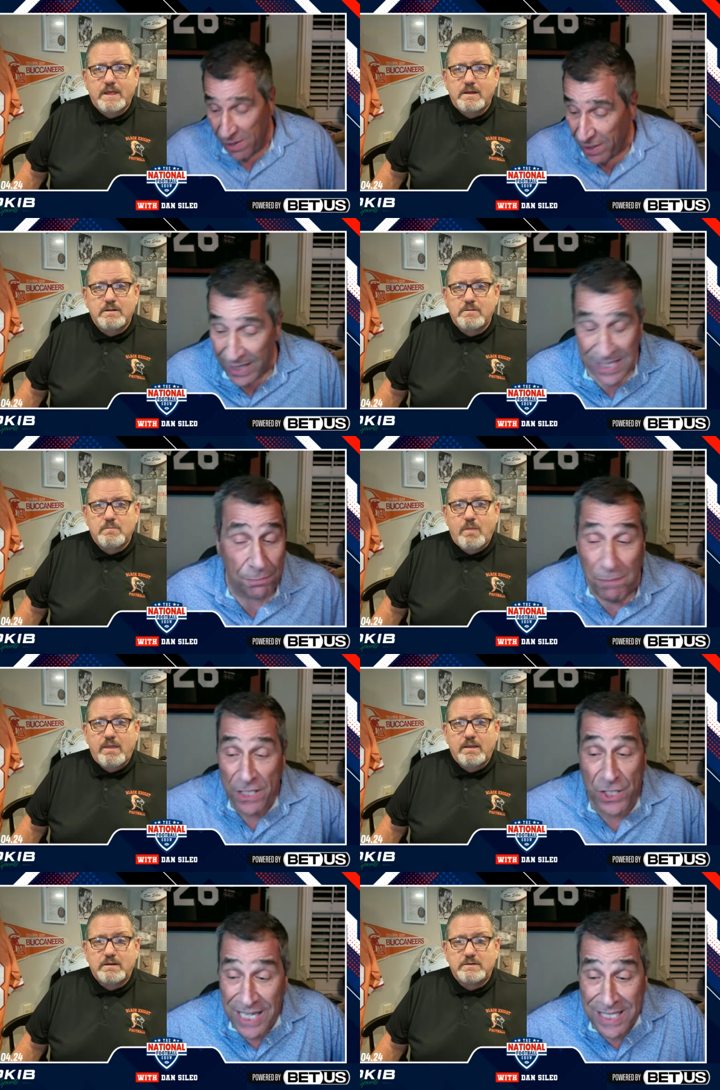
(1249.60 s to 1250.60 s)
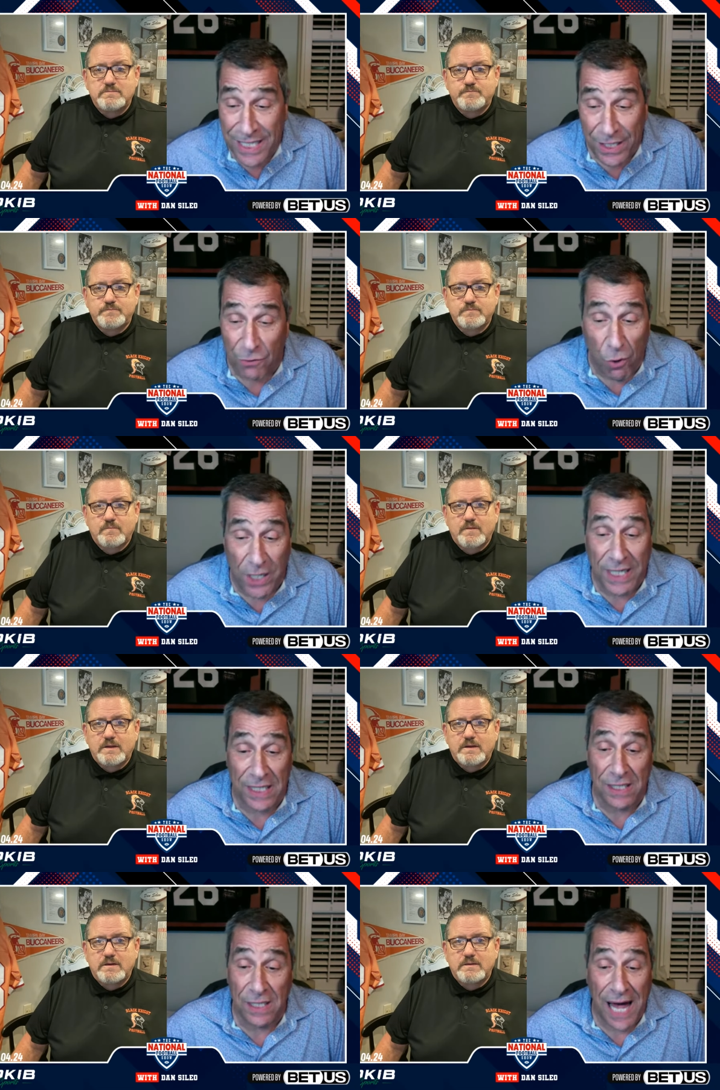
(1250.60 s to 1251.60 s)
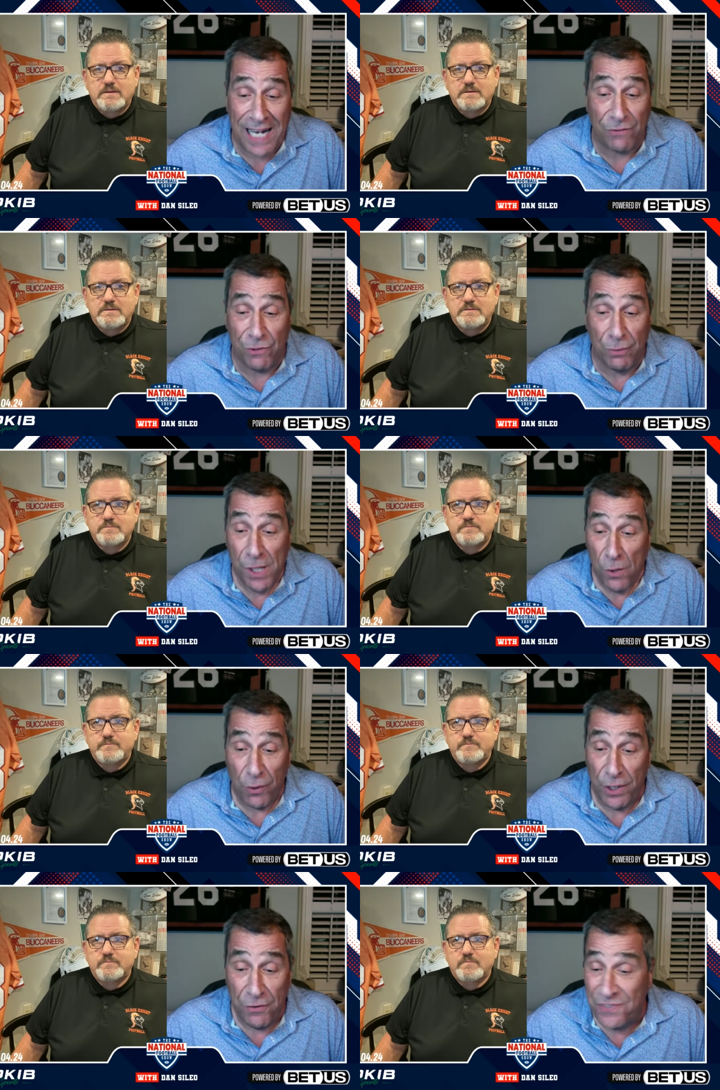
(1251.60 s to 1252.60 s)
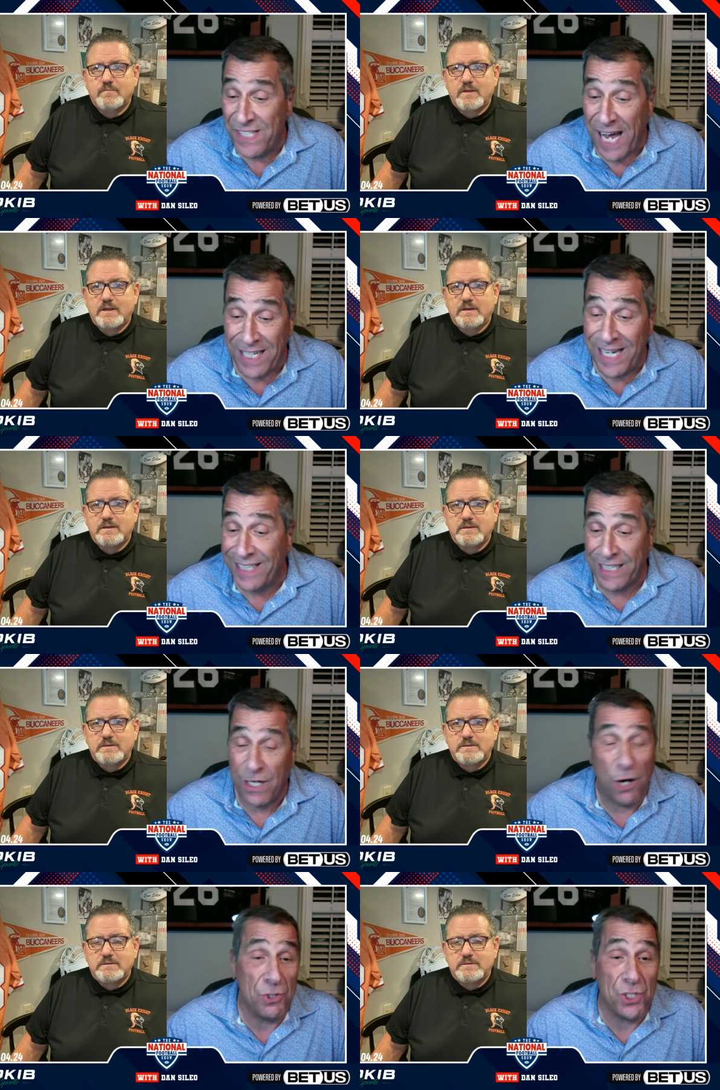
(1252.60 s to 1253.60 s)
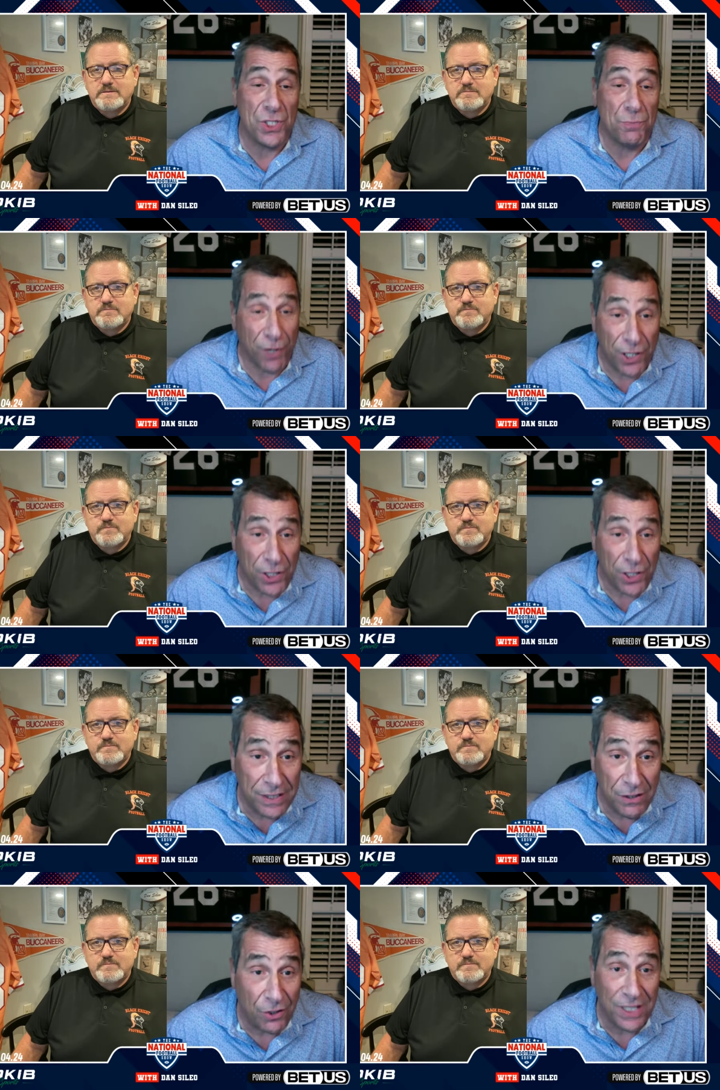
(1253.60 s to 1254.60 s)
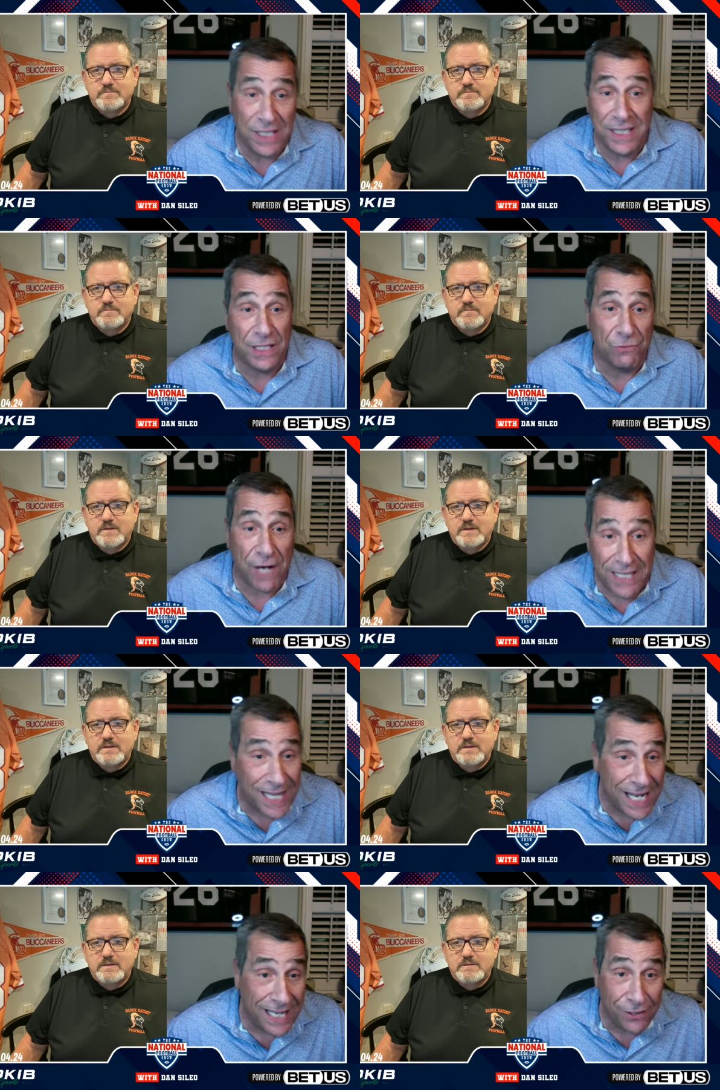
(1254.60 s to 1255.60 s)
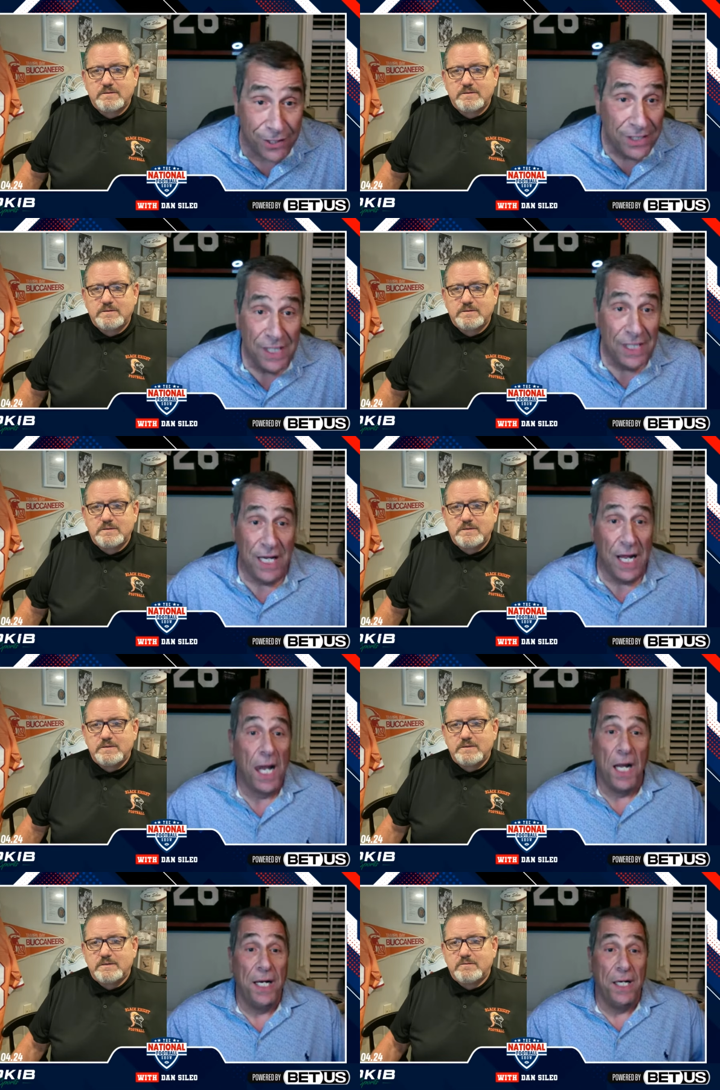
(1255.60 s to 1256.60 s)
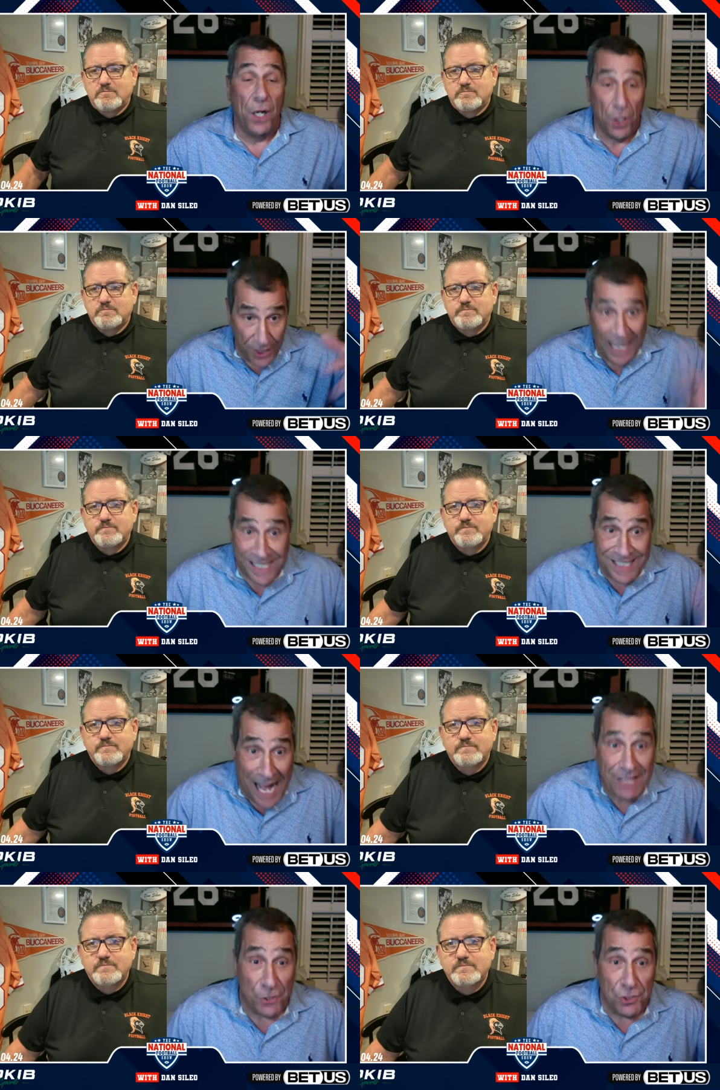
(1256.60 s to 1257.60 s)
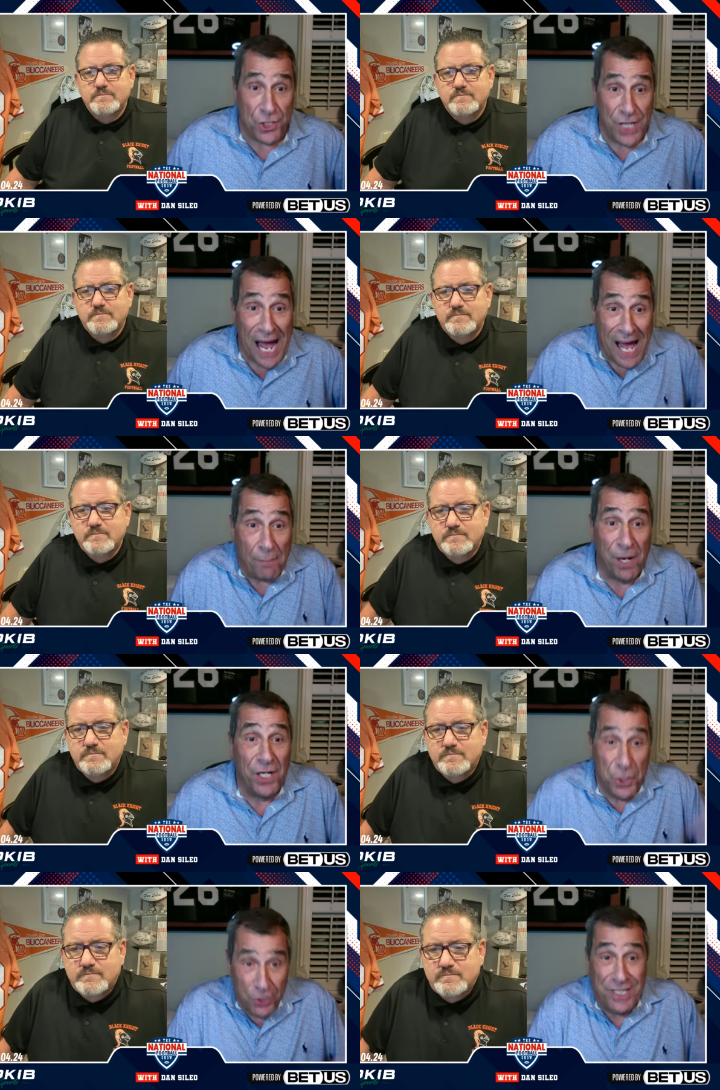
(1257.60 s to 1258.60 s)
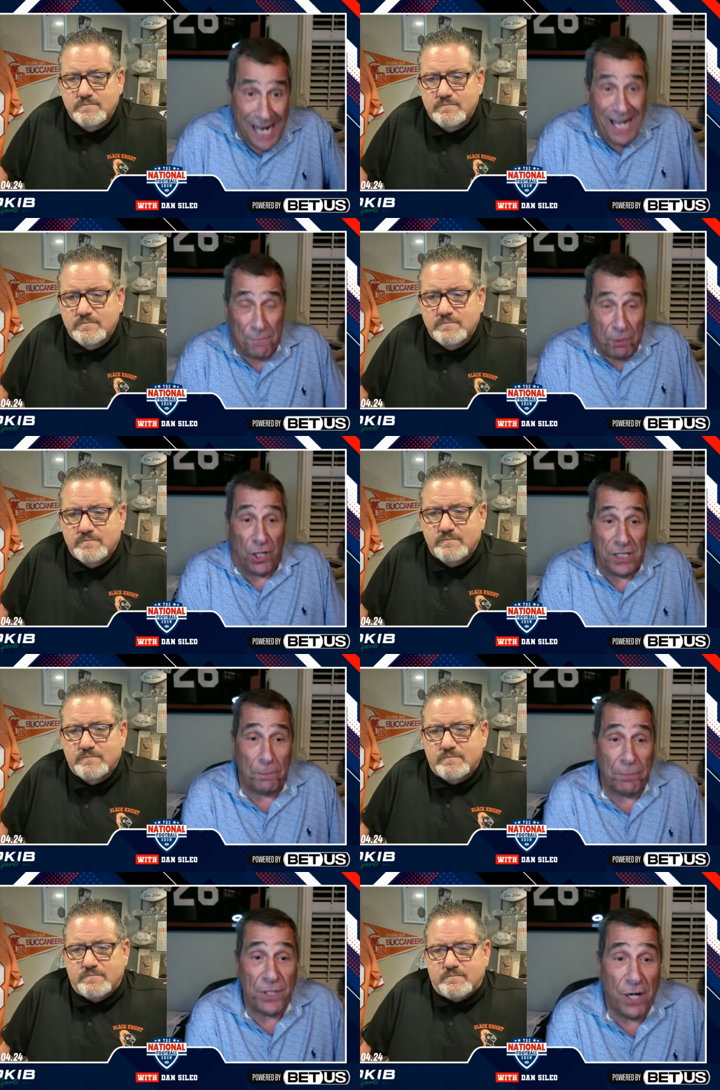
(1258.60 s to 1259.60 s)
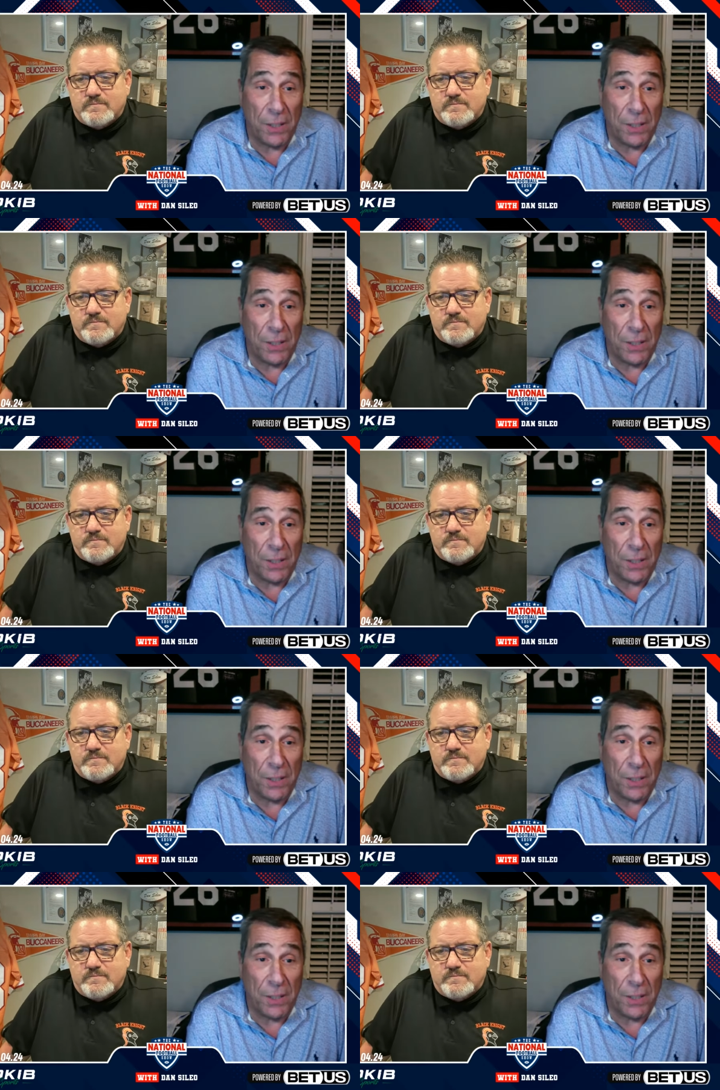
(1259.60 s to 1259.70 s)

Speaker 1: It's much easier to walk into the locker room when you've said that the coach is brilliant or he did the right thing or that's not your job. You're not part of the PR